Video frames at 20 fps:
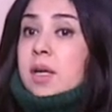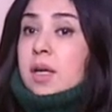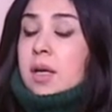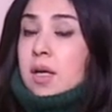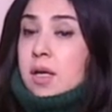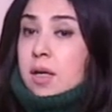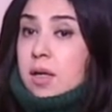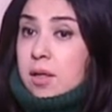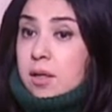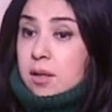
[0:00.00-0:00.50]

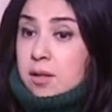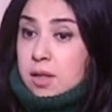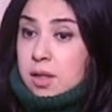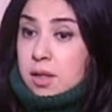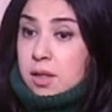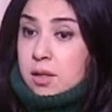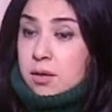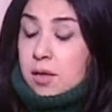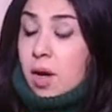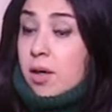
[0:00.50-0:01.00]
the
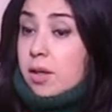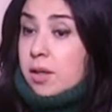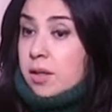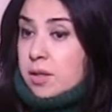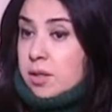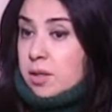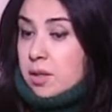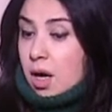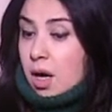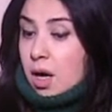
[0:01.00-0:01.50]
targets
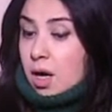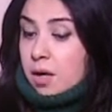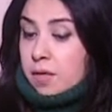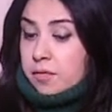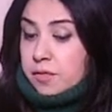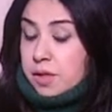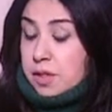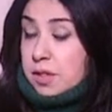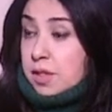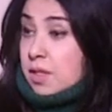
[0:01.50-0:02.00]
of the
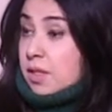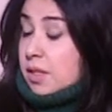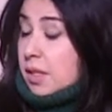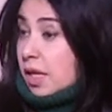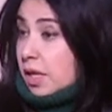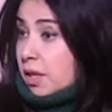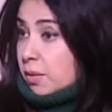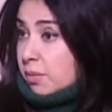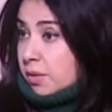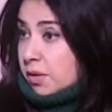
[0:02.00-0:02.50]
Sustainable
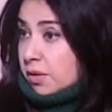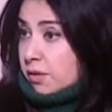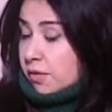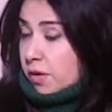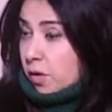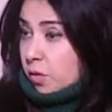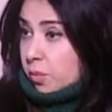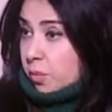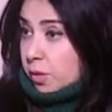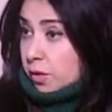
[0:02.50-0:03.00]
Development
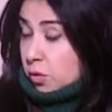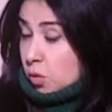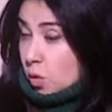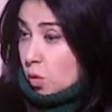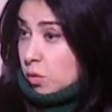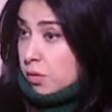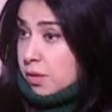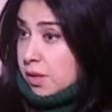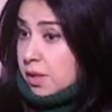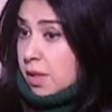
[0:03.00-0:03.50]
Goals
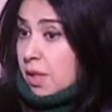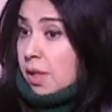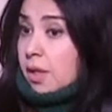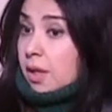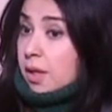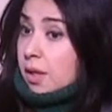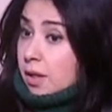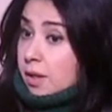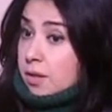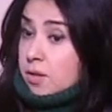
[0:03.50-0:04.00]
is
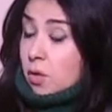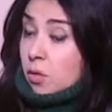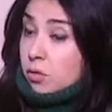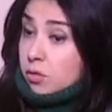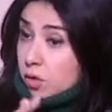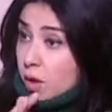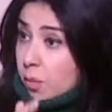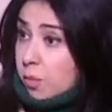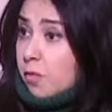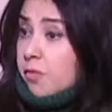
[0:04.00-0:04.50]
on top of
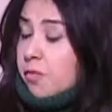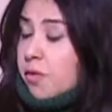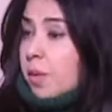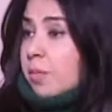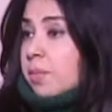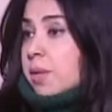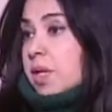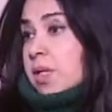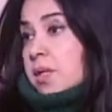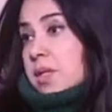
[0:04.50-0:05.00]
them is
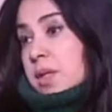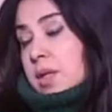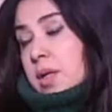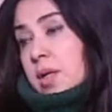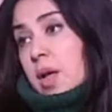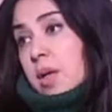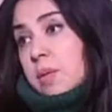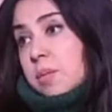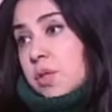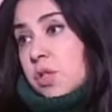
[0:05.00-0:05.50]
the climate
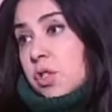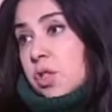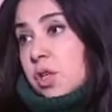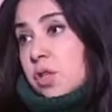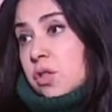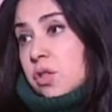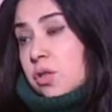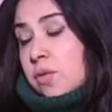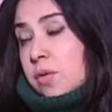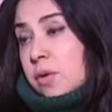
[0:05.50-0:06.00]
change,
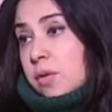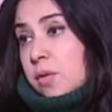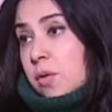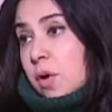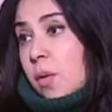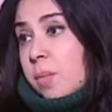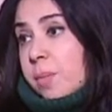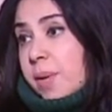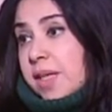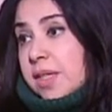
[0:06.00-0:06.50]

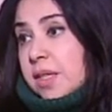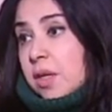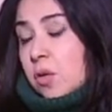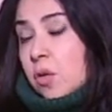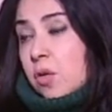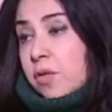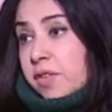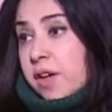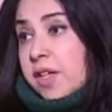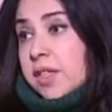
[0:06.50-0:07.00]
combating or
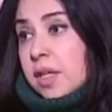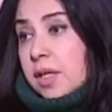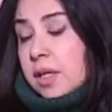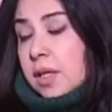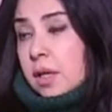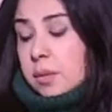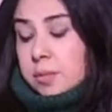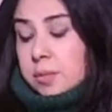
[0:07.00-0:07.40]
fighting climate change.